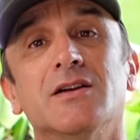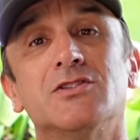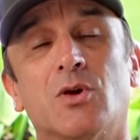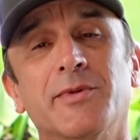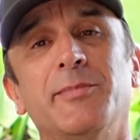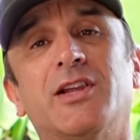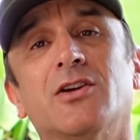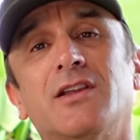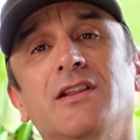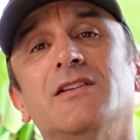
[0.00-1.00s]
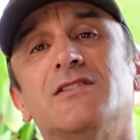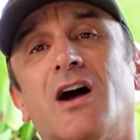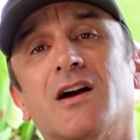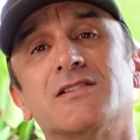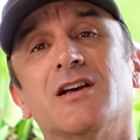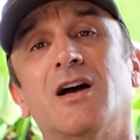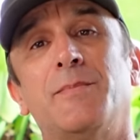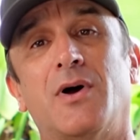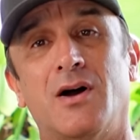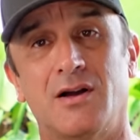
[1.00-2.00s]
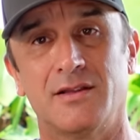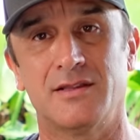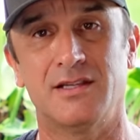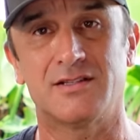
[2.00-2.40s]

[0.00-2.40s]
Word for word: So I'm going to be cooking these dogs up on the